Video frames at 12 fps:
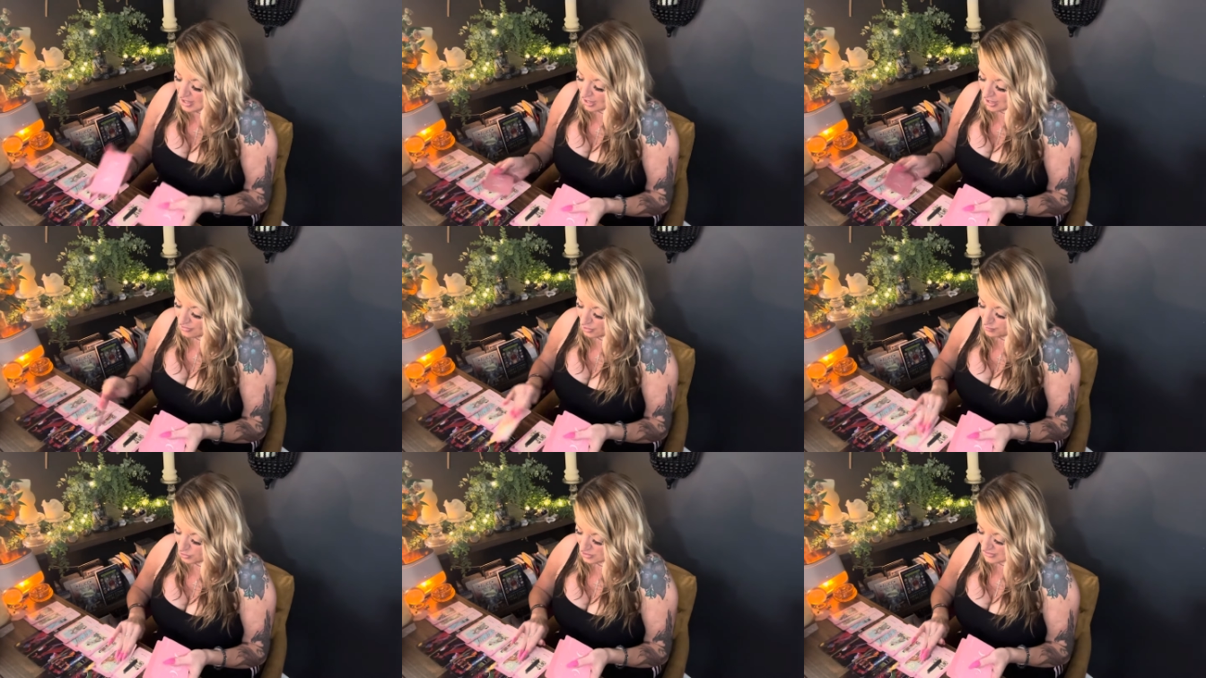and the
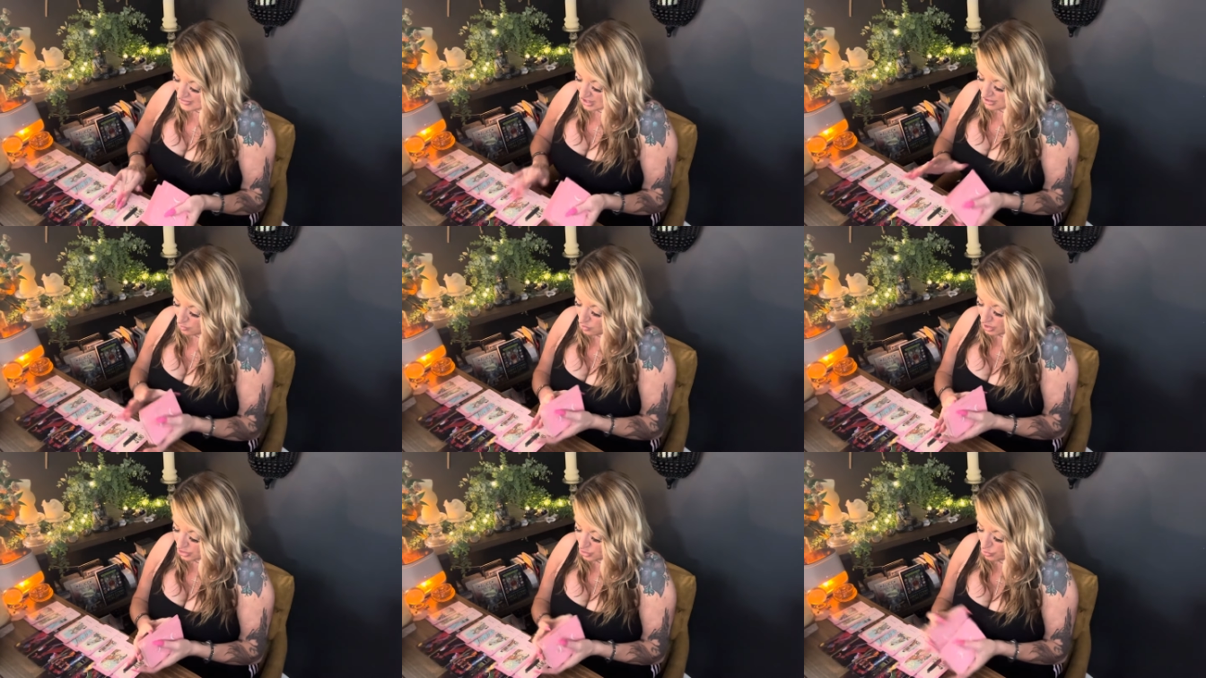person
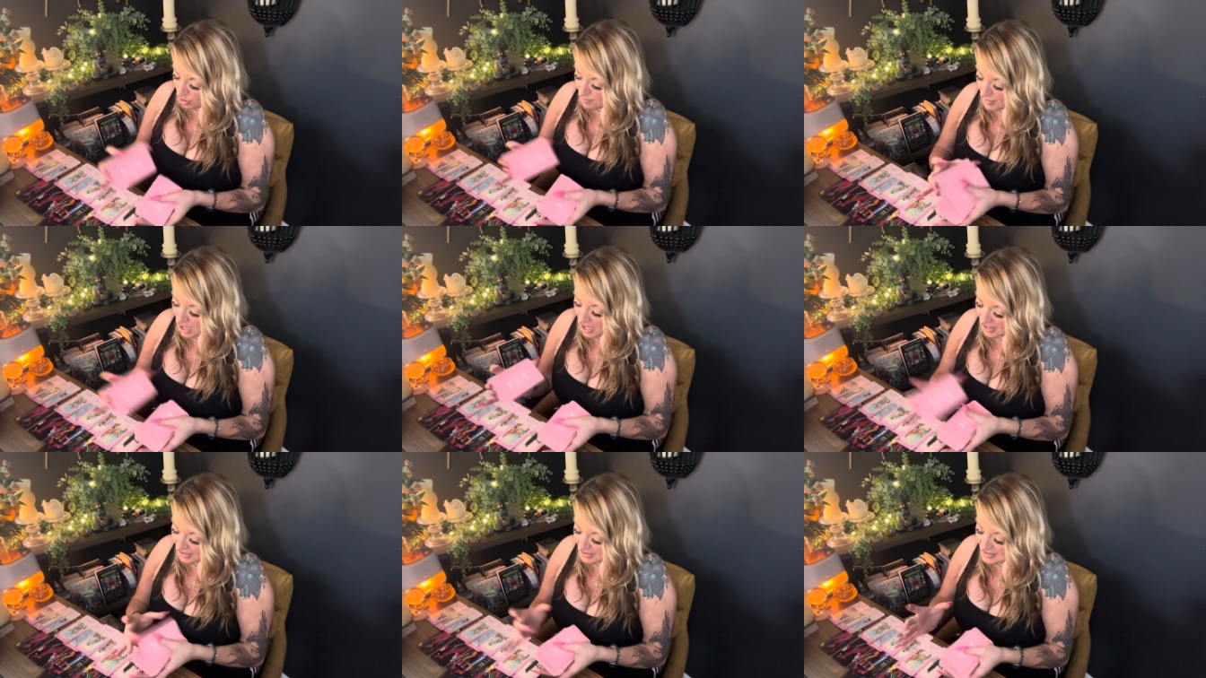on your
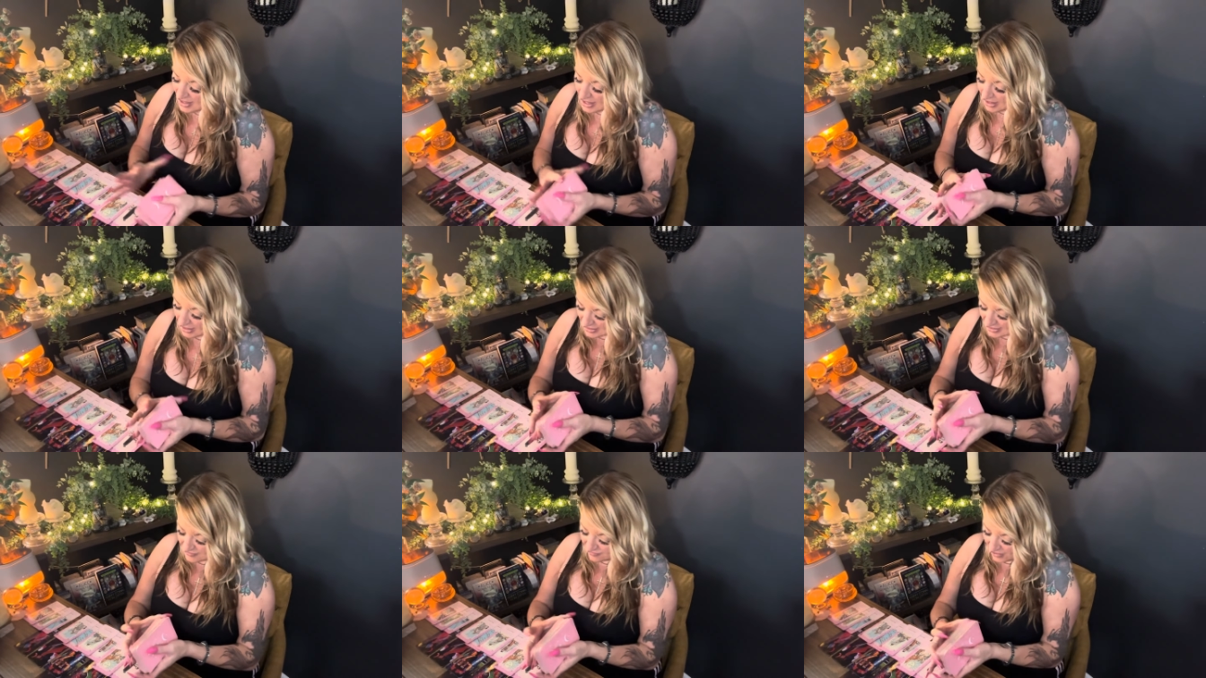mind
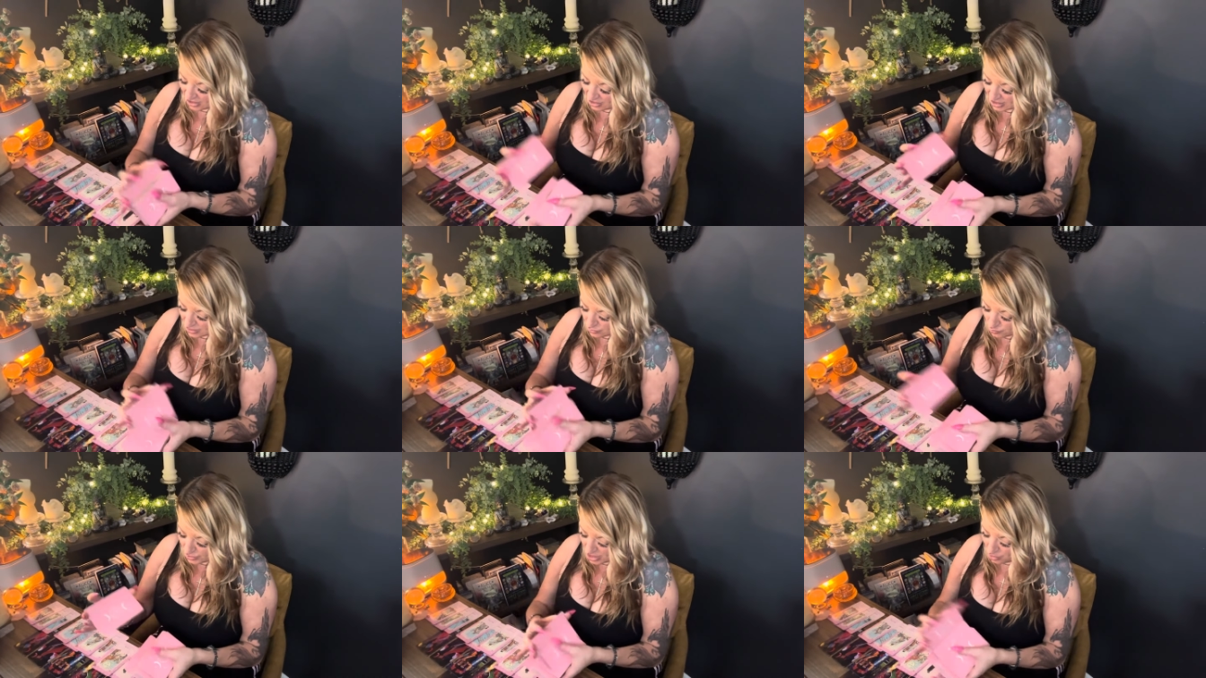is very
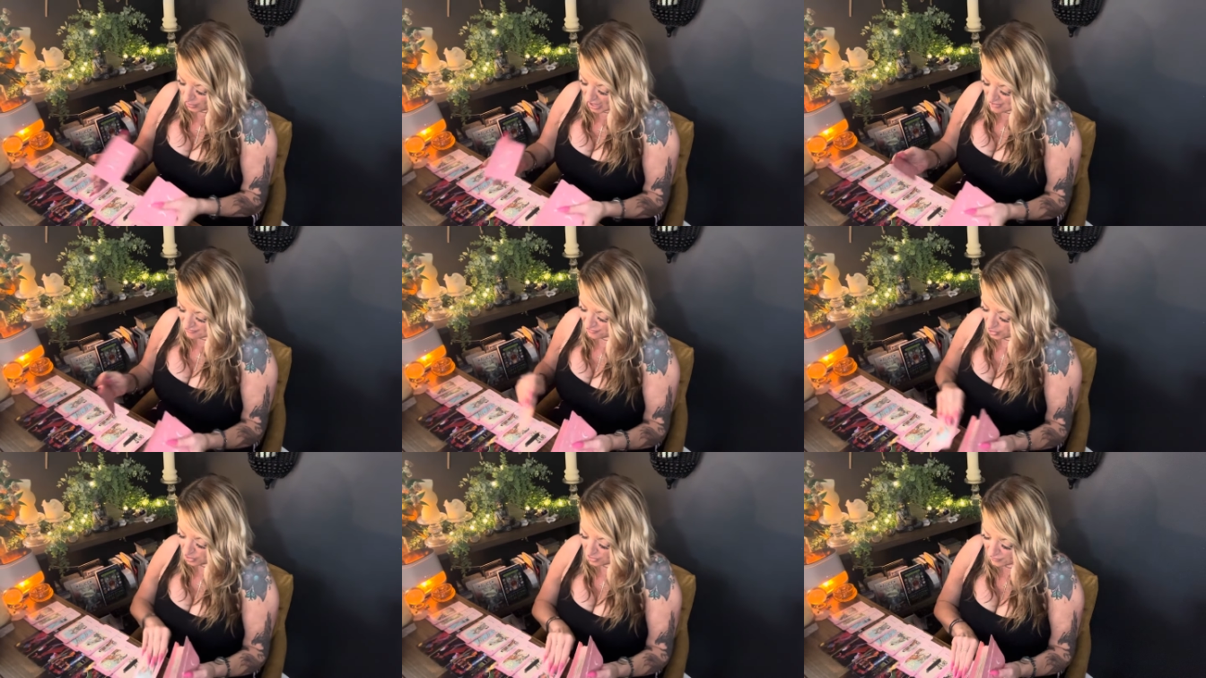
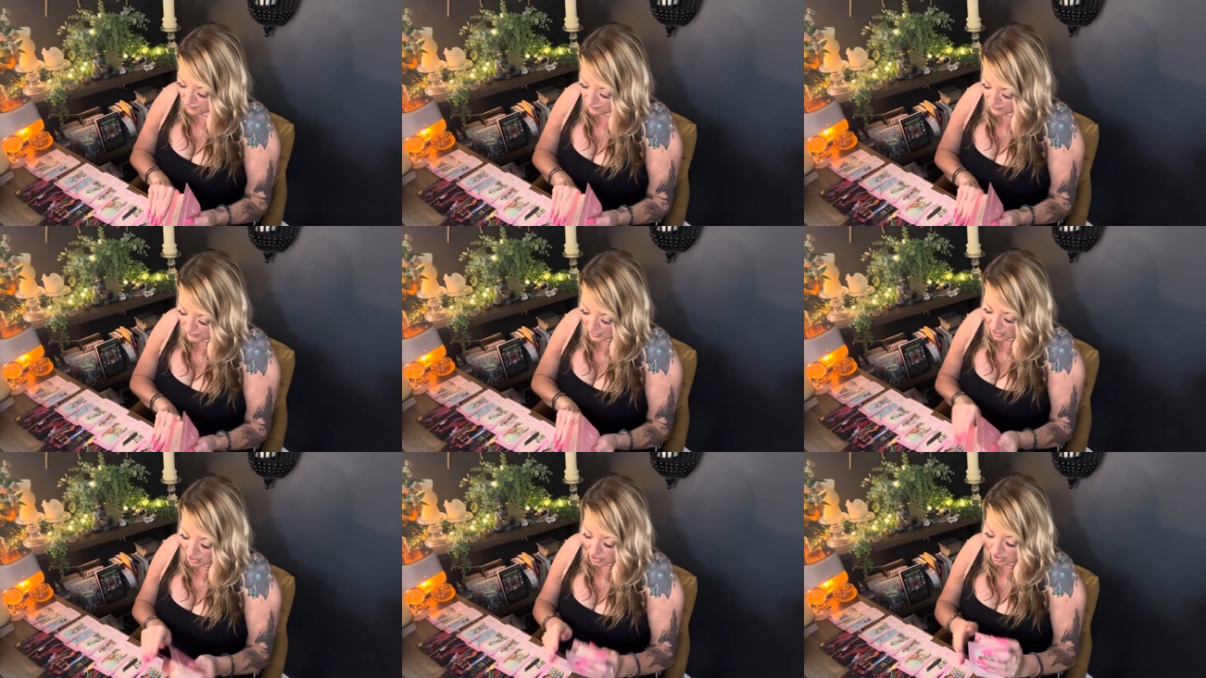regretful.
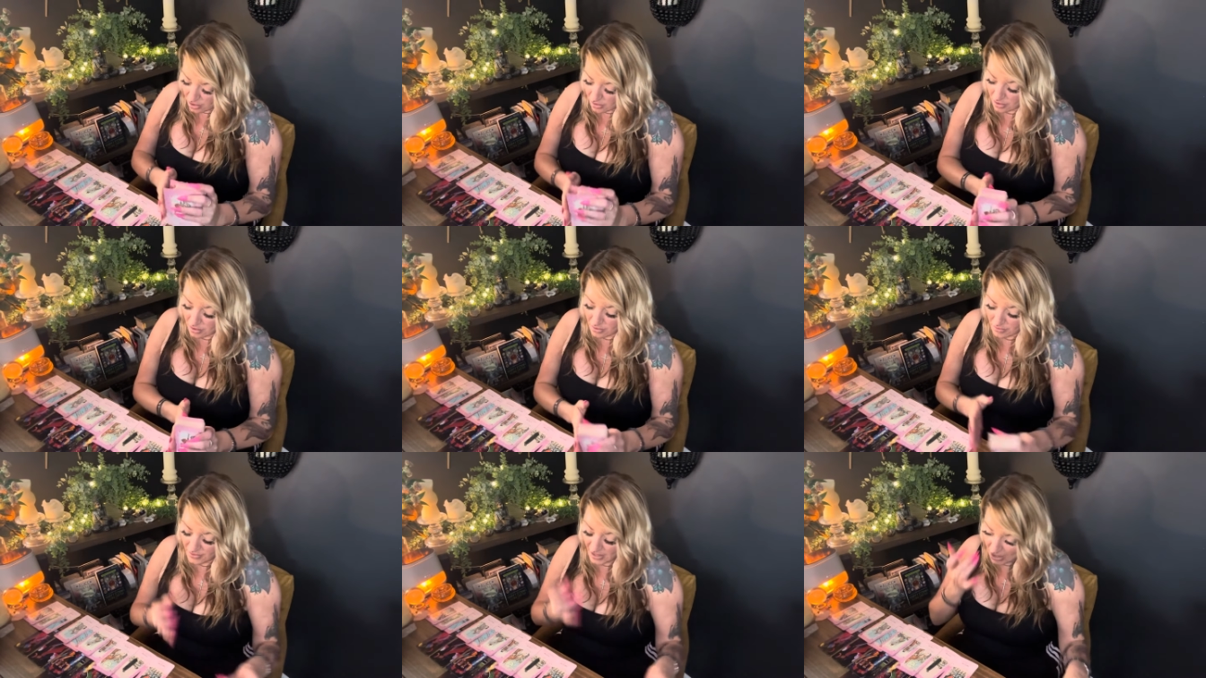
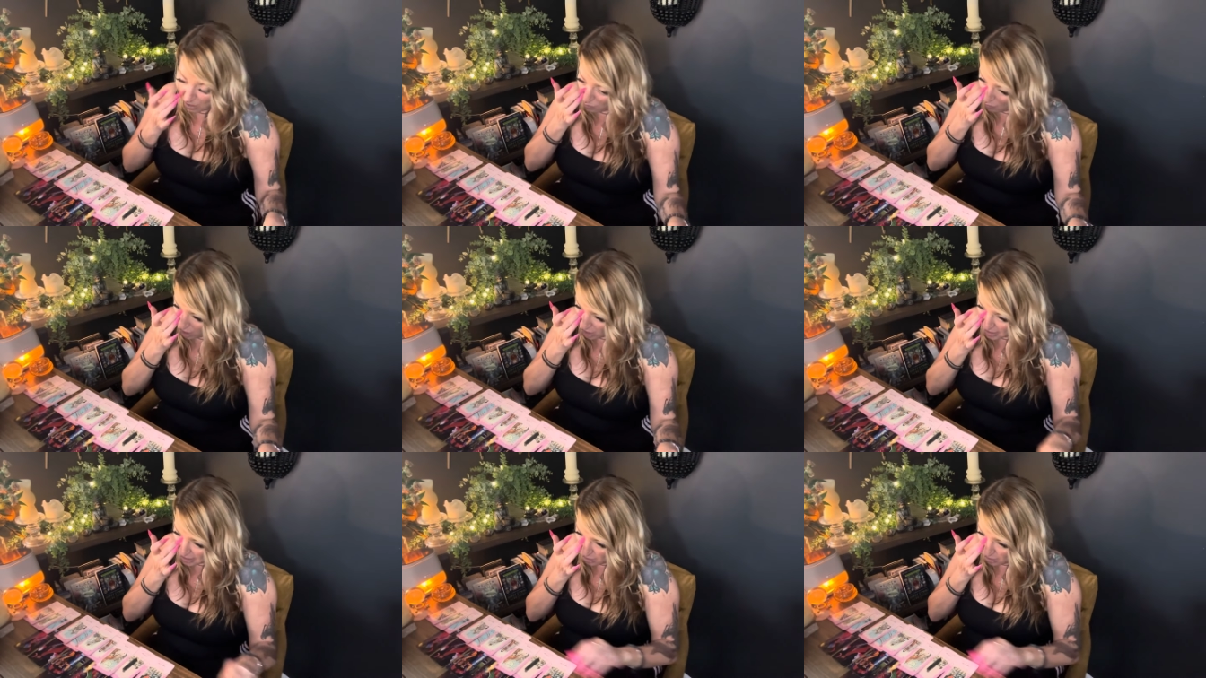They are walking